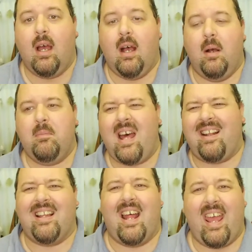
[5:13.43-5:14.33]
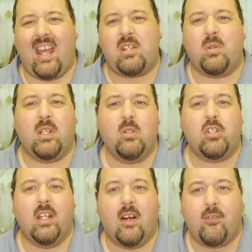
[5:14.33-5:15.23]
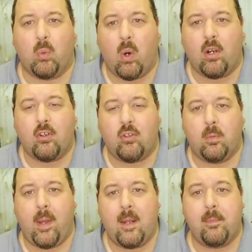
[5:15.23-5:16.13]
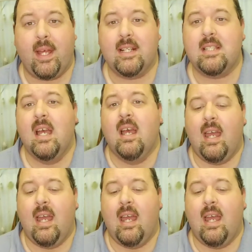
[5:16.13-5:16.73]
Not a lot of extra, usually enough for one or two pen blanks.